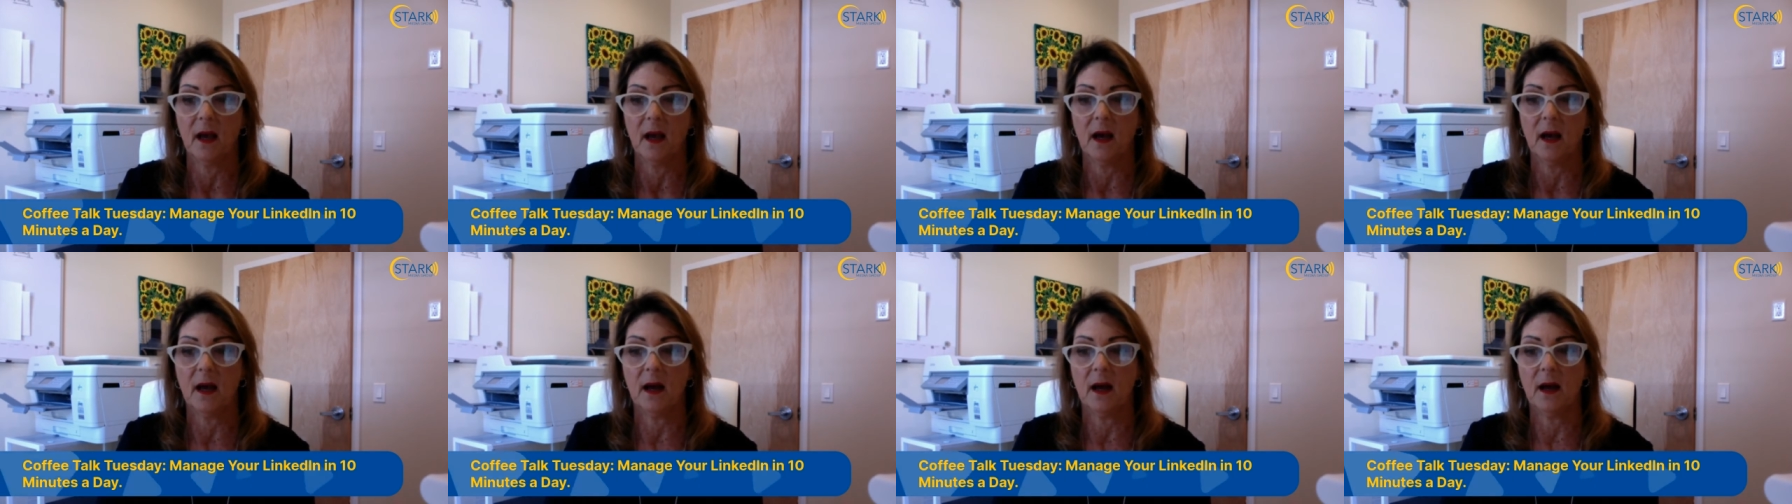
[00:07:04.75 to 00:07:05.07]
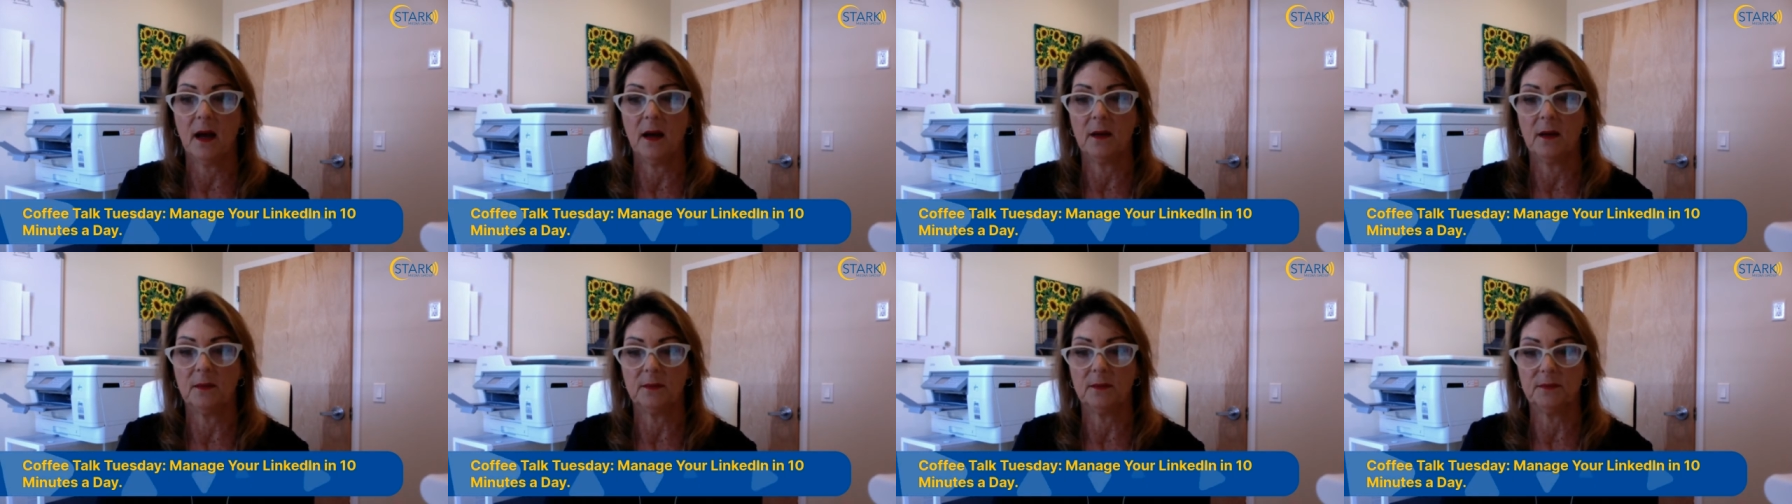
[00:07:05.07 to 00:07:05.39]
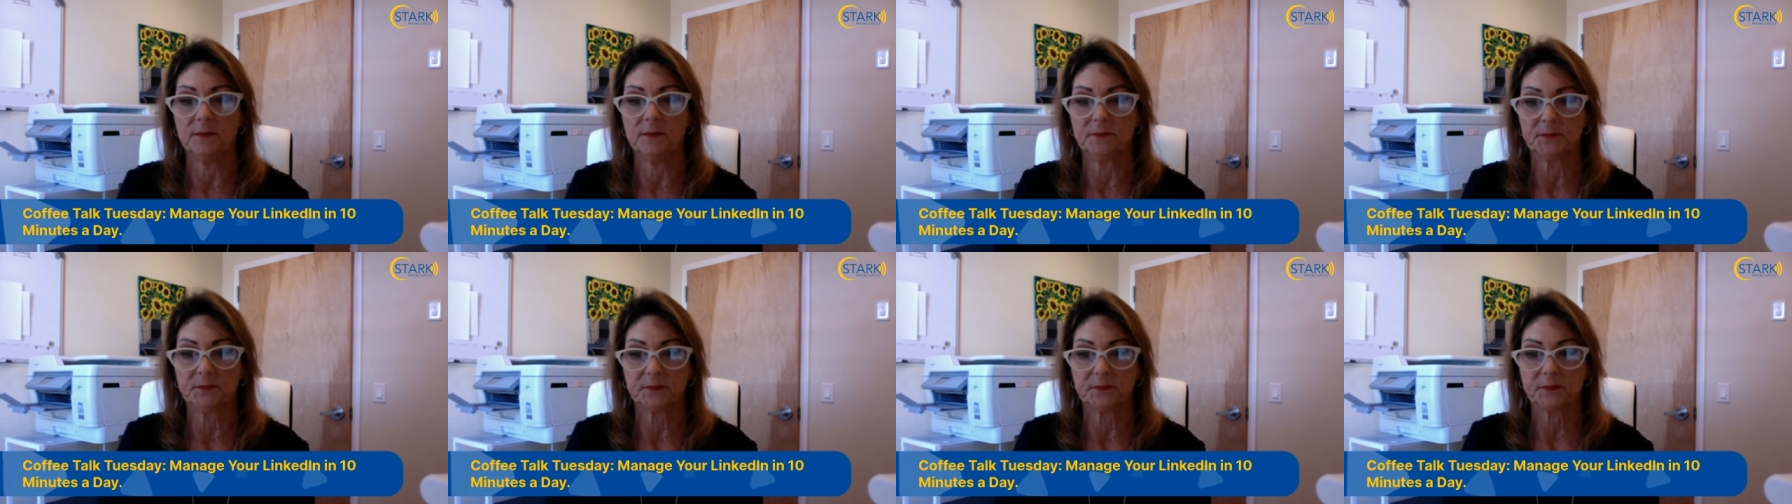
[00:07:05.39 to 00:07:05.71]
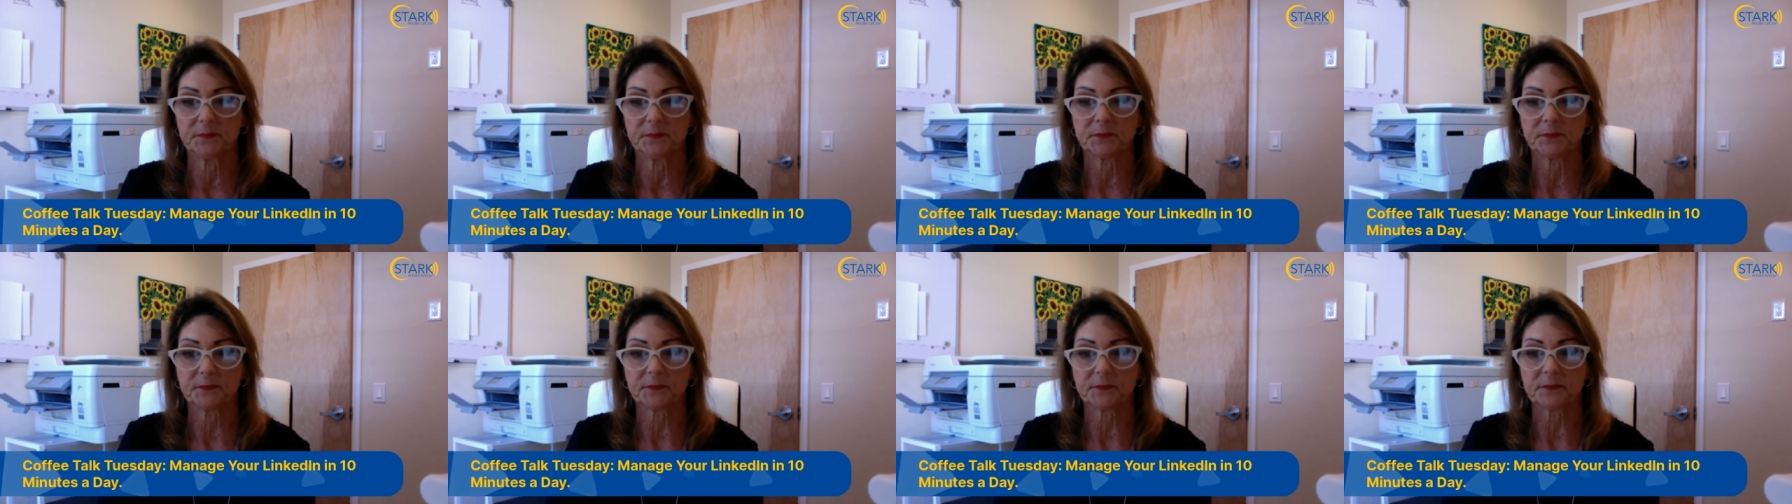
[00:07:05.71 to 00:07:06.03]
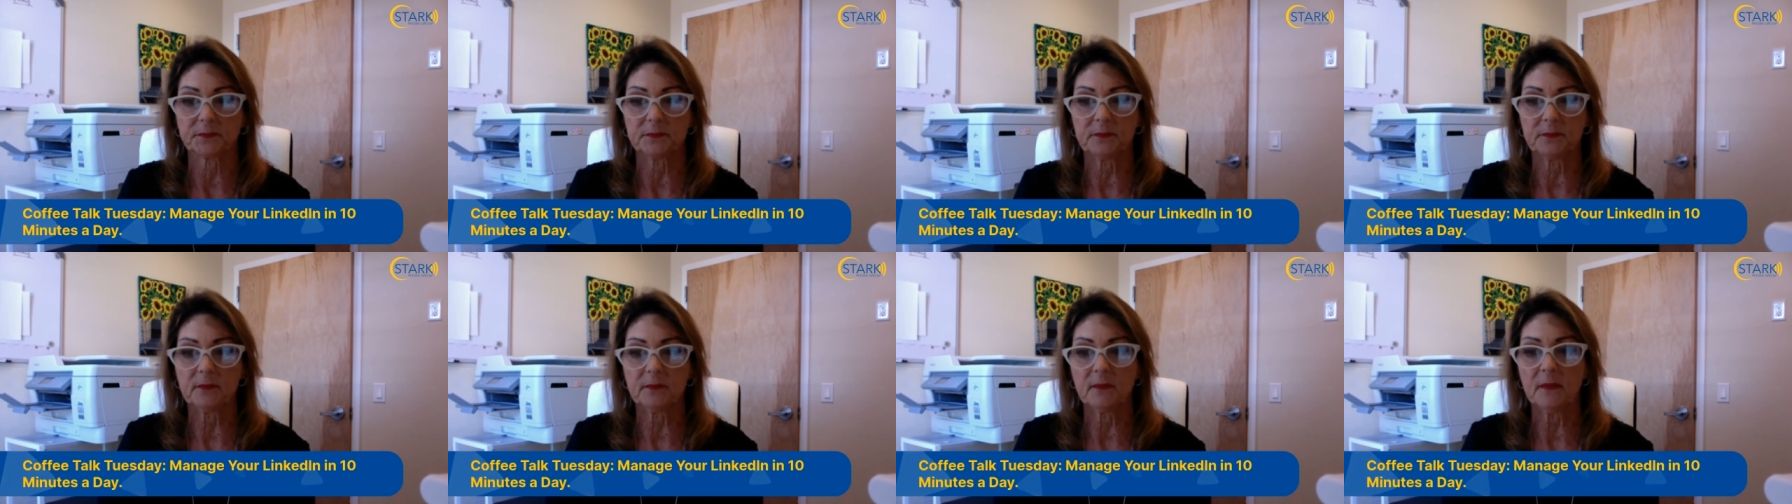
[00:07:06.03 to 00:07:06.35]
Um,
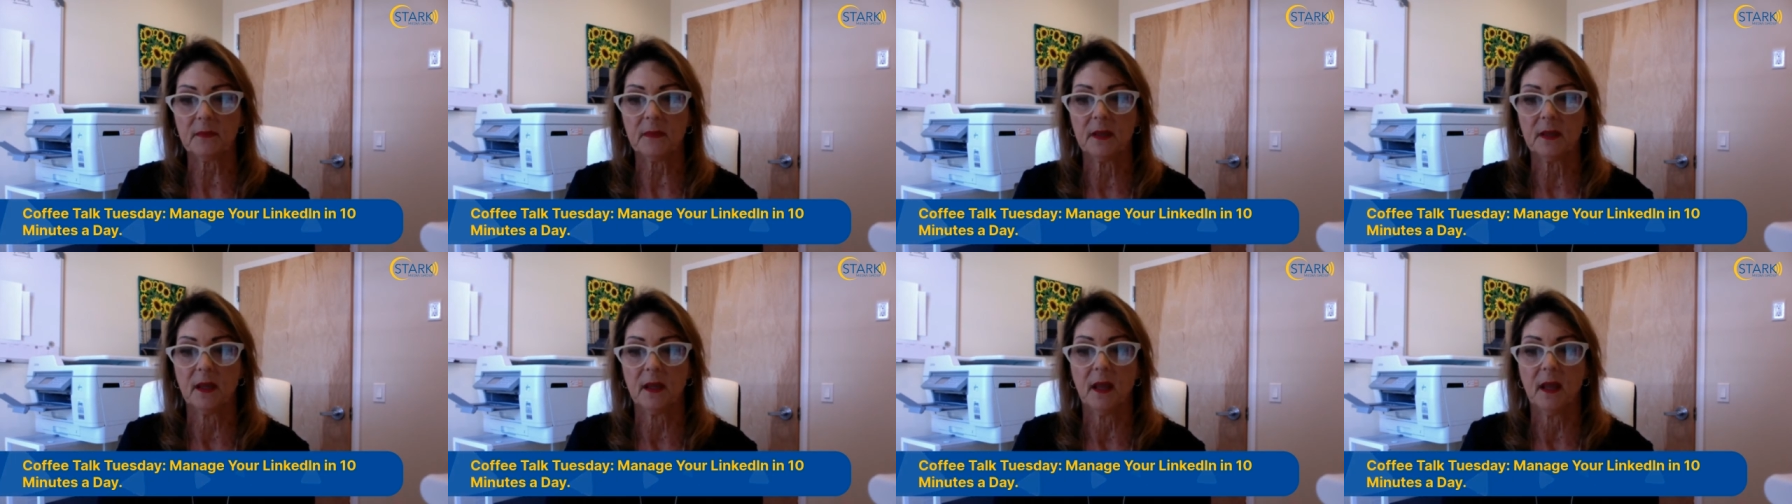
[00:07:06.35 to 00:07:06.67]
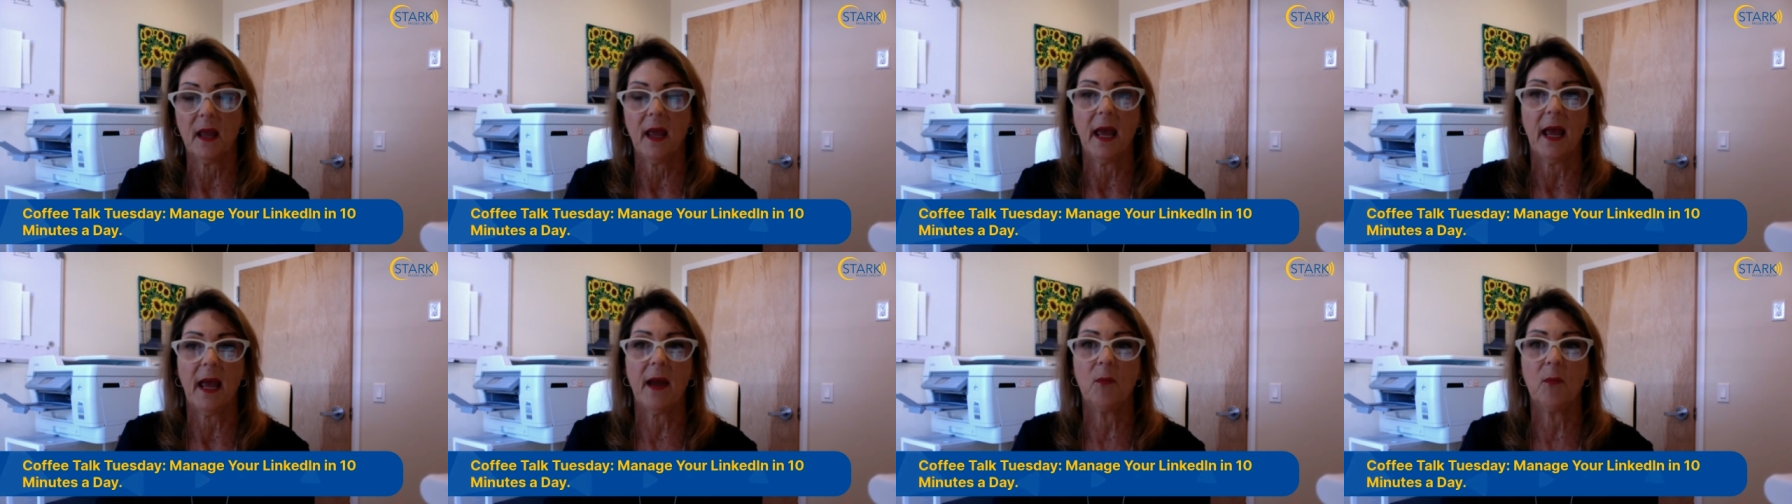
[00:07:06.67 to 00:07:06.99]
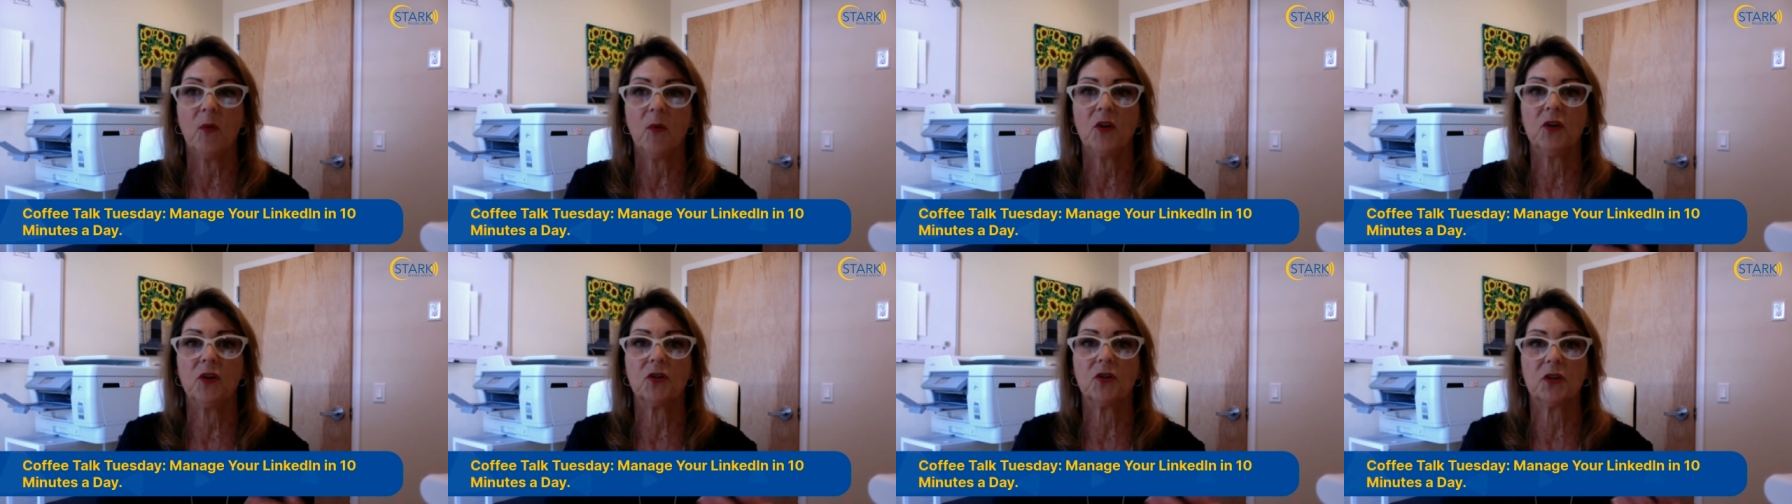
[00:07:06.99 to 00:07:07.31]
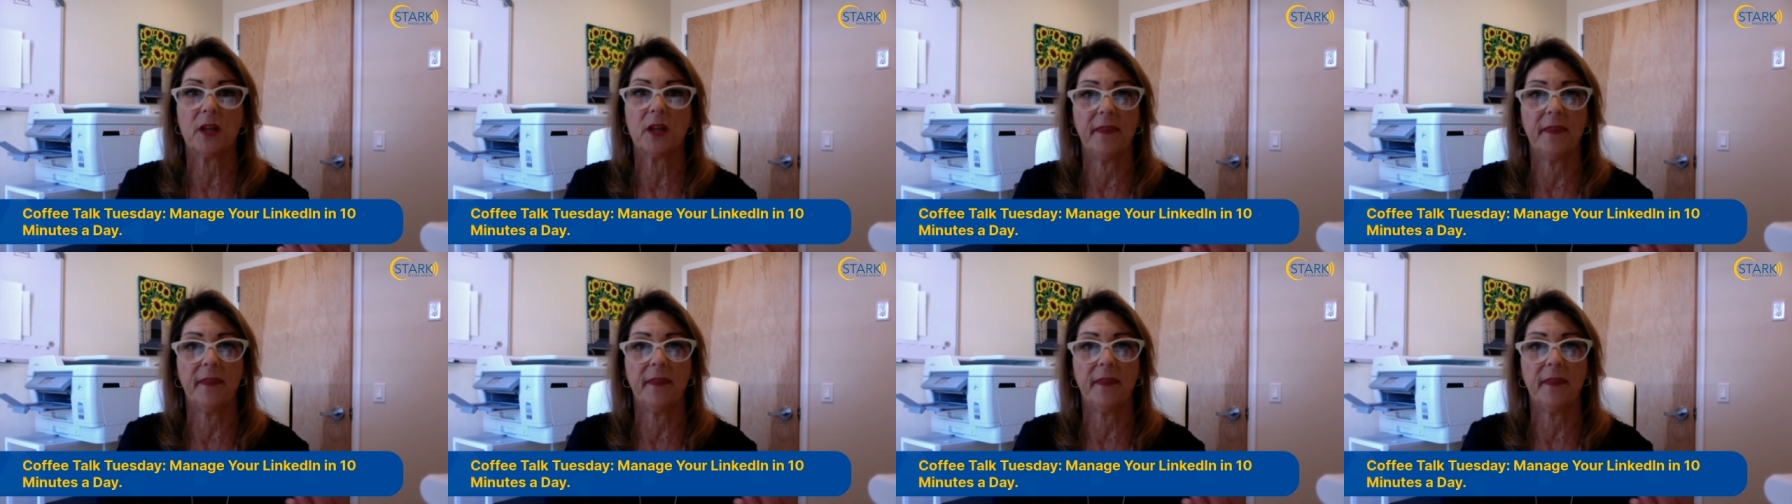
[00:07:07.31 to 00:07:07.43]
and when you're,